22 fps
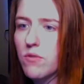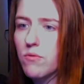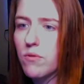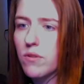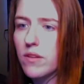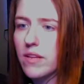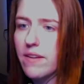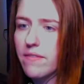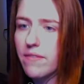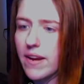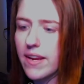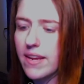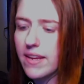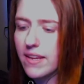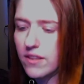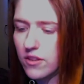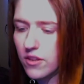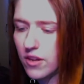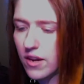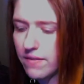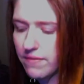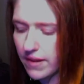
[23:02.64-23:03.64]
if
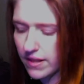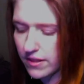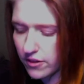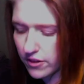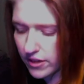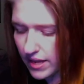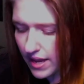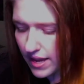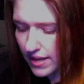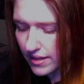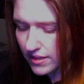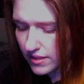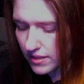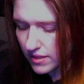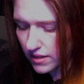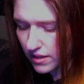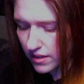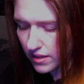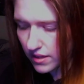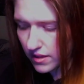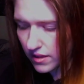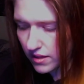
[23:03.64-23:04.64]
I look at
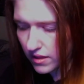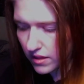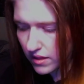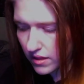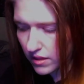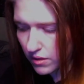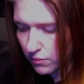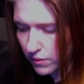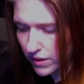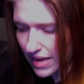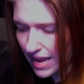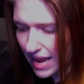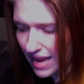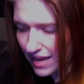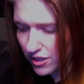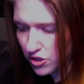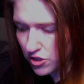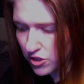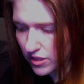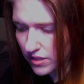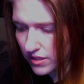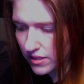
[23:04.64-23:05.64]
the
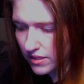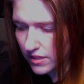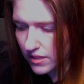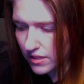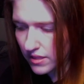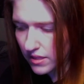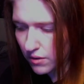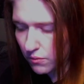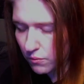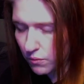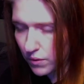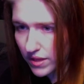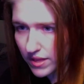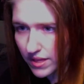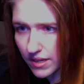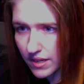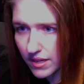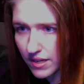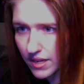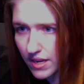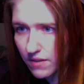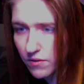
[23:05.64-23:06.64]
reactions within
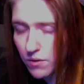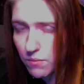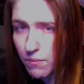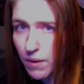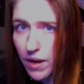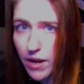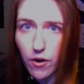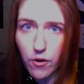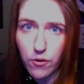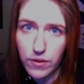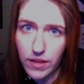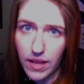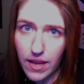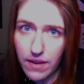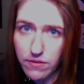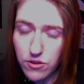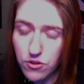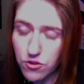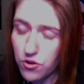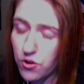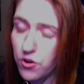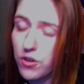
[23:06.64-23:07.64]
even my own life and
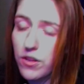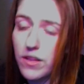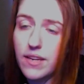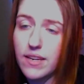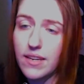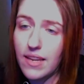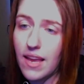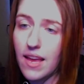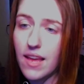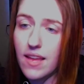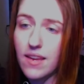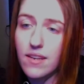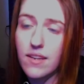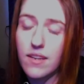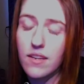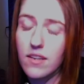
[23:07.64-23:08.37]
circle, and again,